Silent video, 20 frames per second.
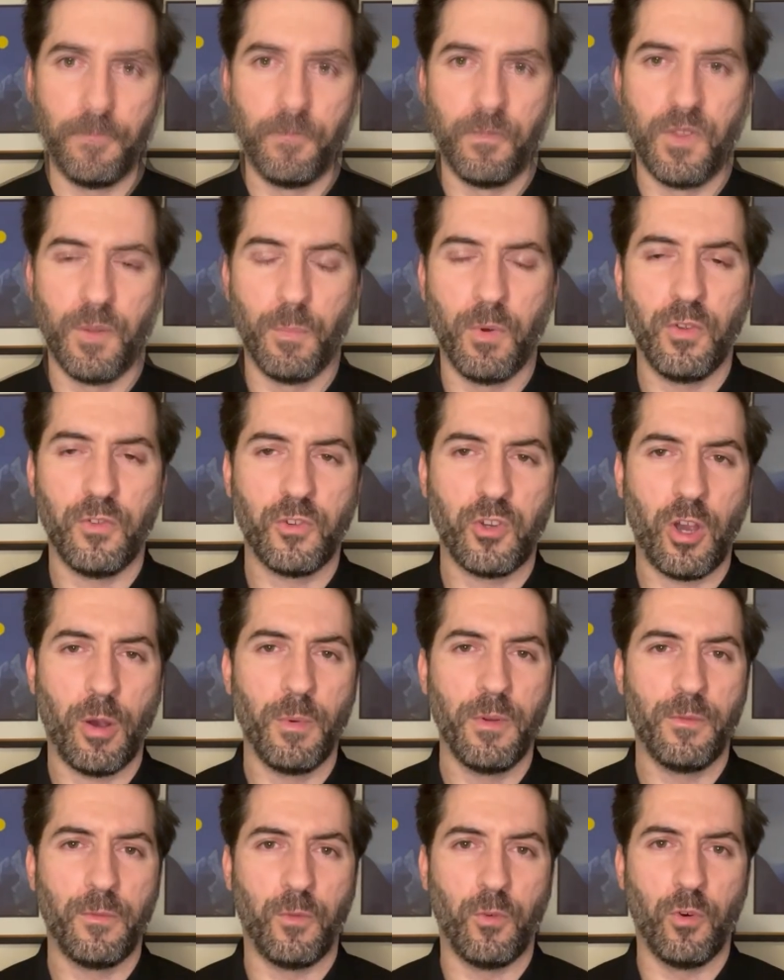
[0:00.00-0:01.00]
The most
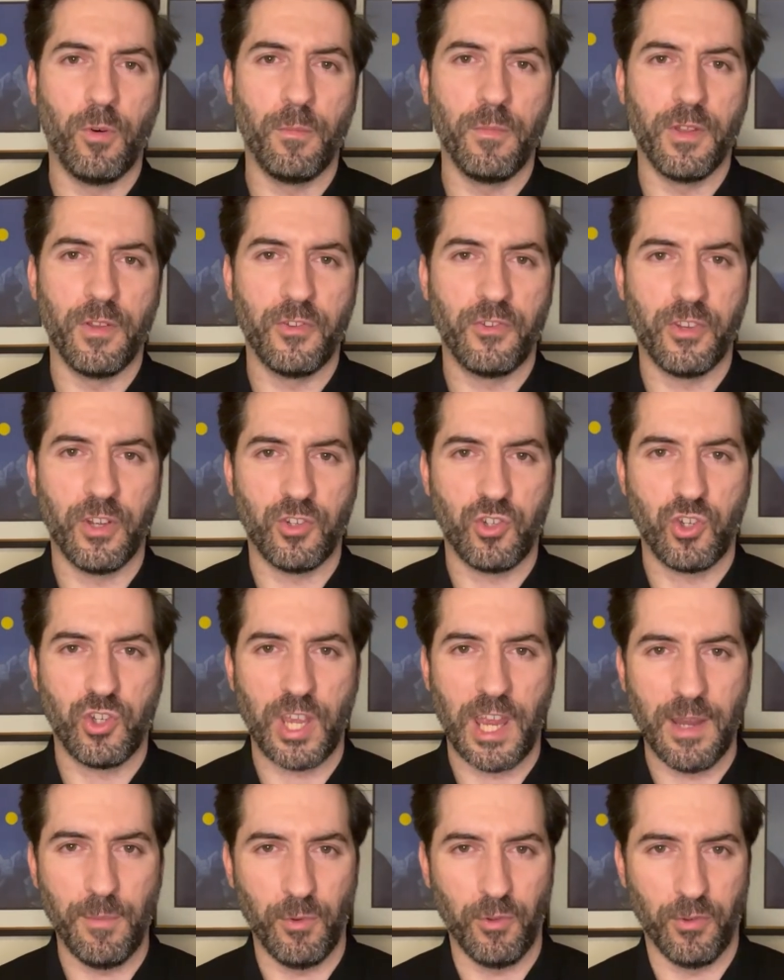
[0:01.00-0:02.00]
common form that such
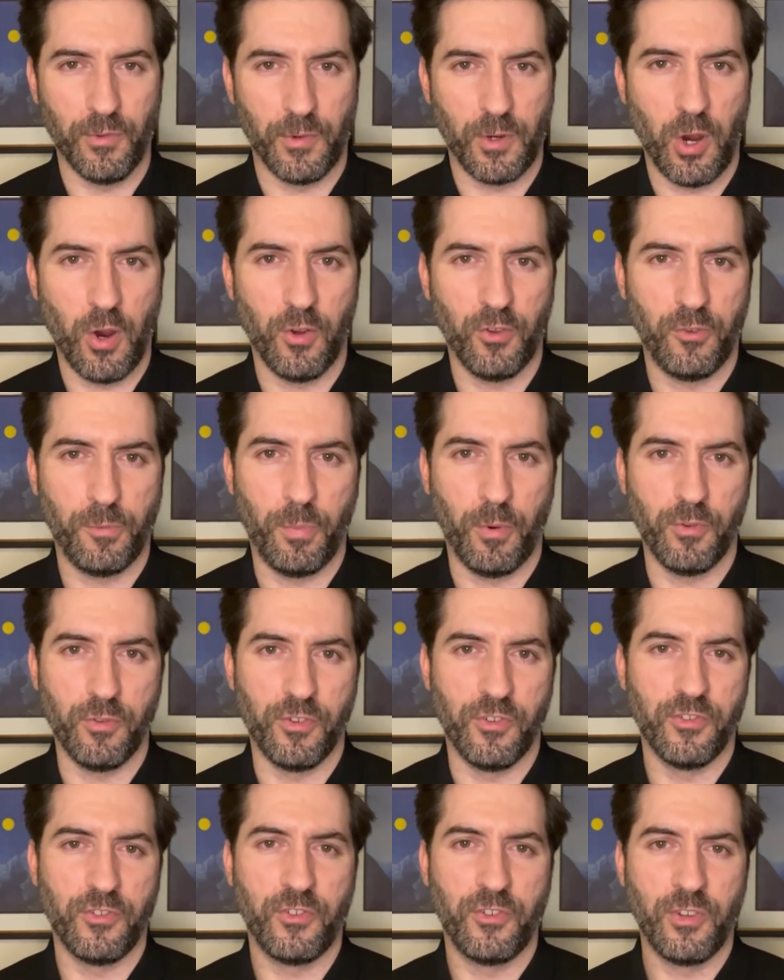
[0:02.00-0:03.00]
tables of
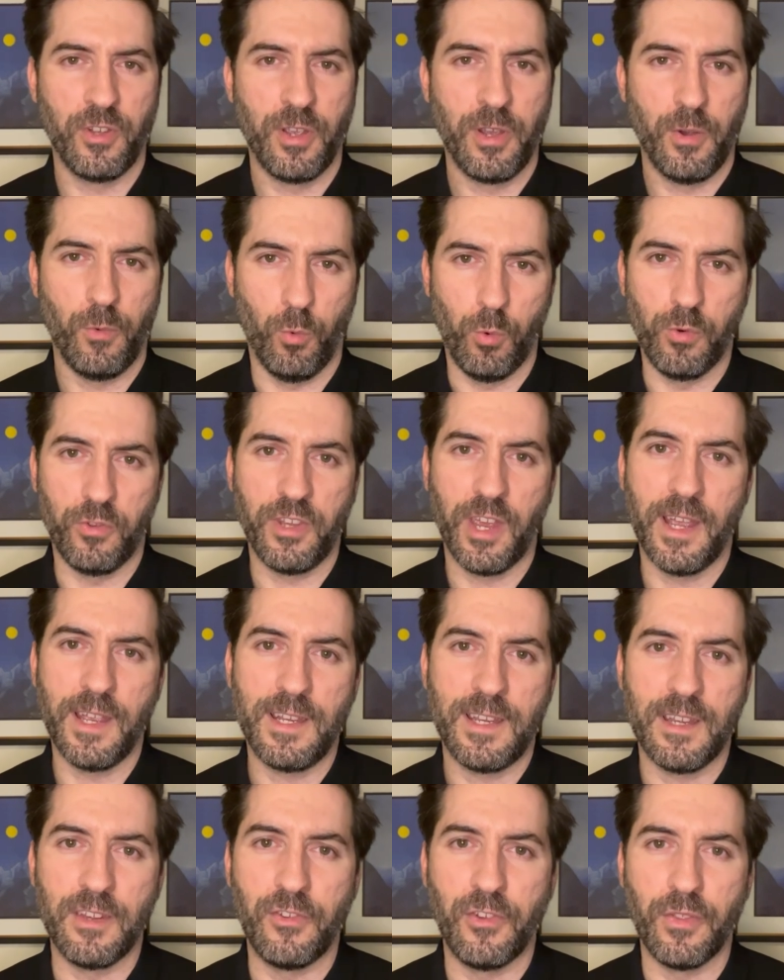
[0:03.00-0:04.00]
correspondence will
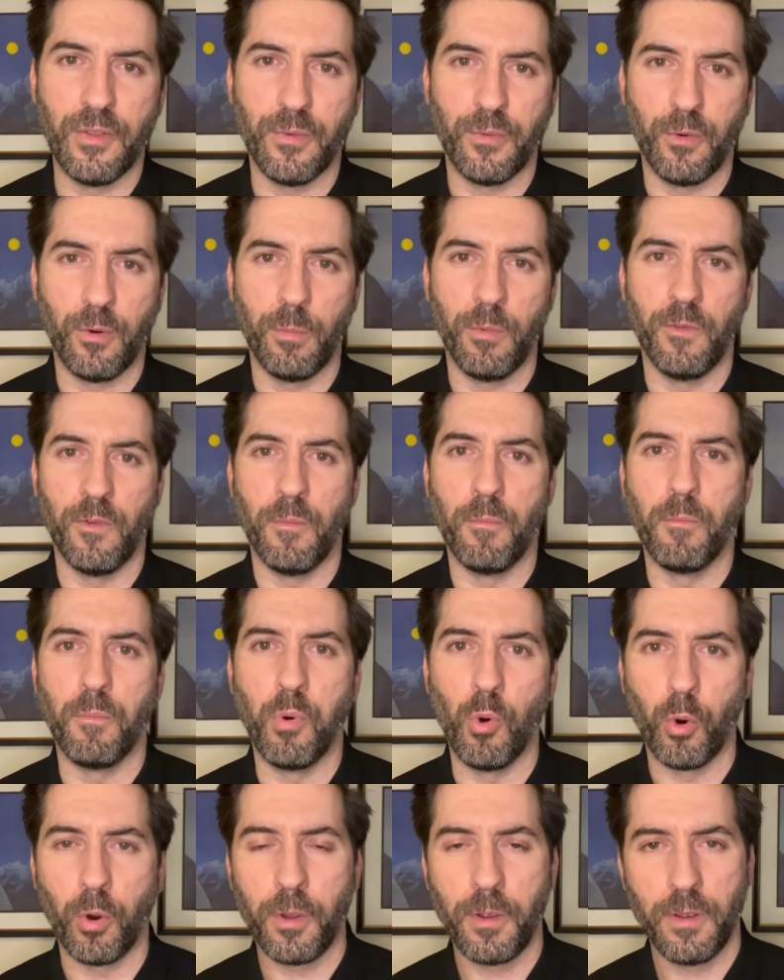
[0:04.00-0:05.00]
take is in the form of a
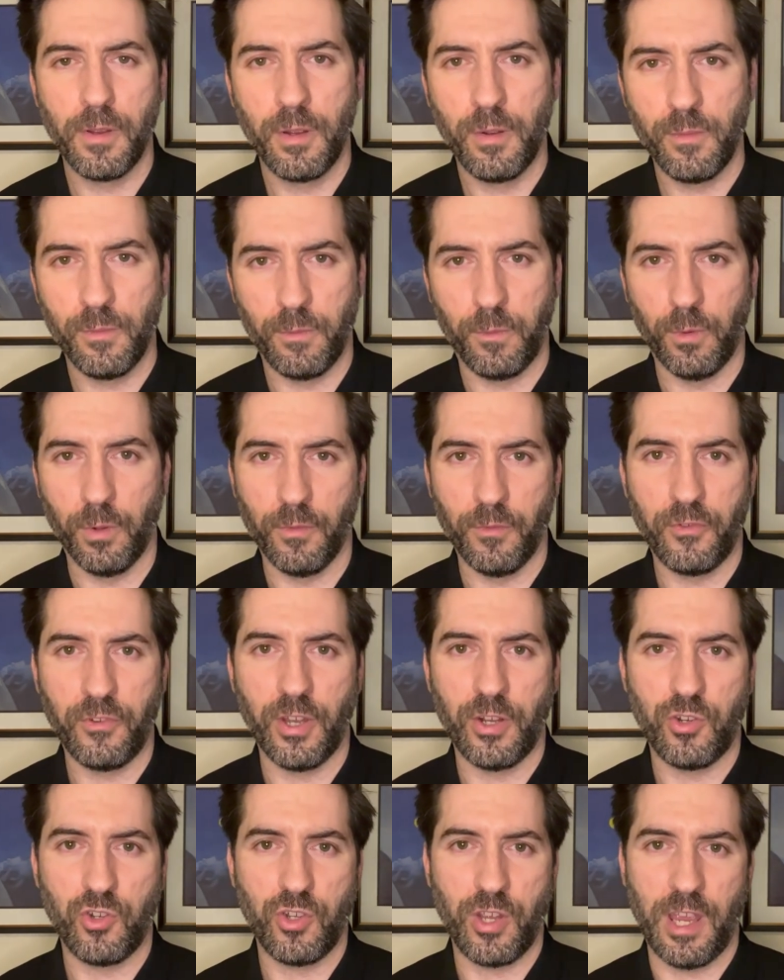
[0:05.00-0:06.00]
book full of
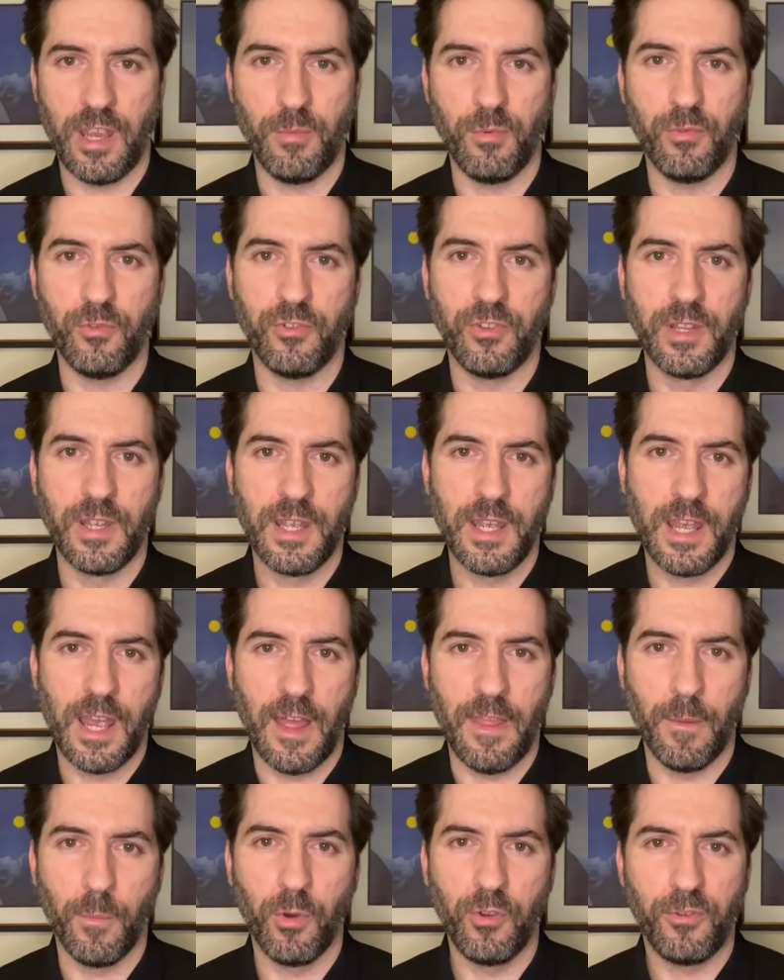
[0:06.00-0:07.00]
such tables.
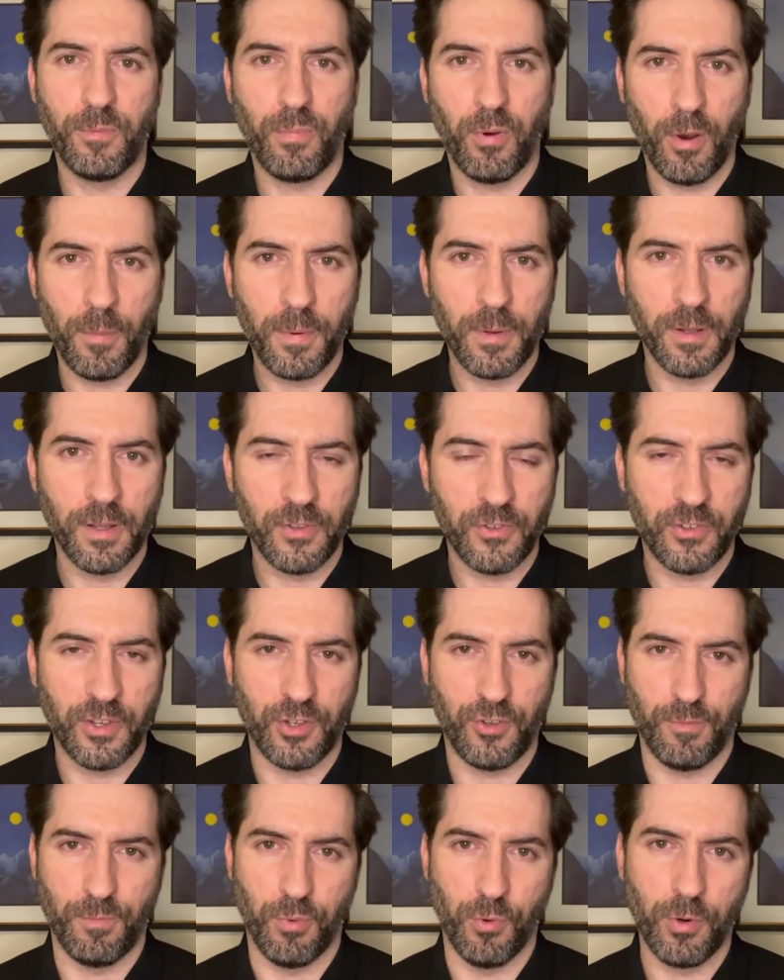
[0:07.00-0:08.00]
And the most popular
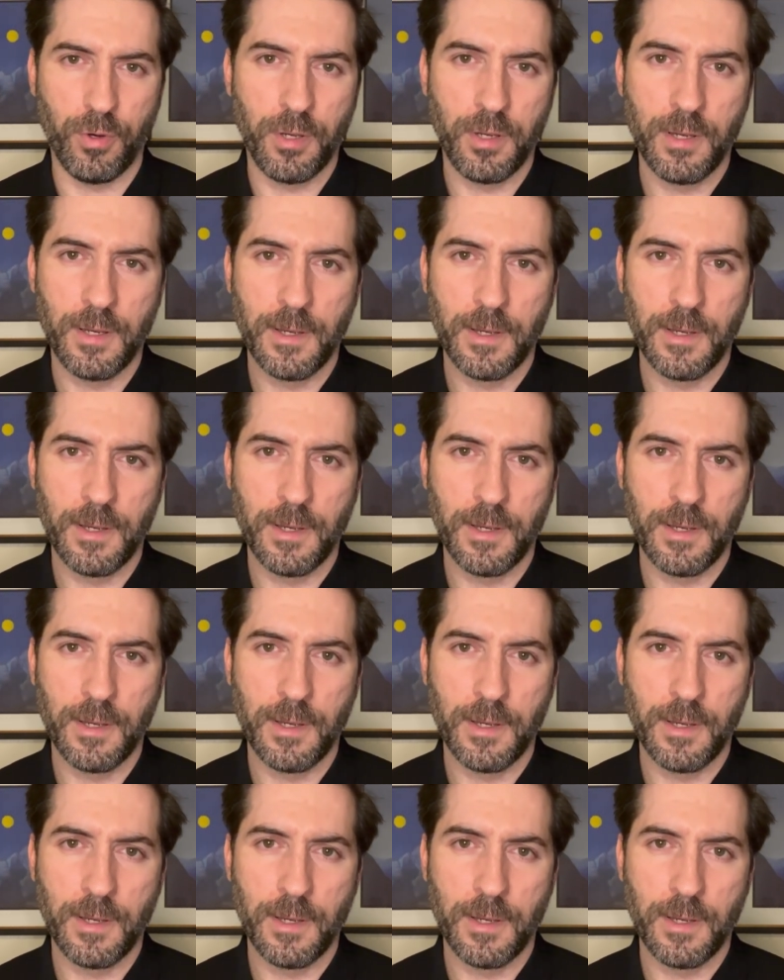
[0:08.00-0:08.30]
such book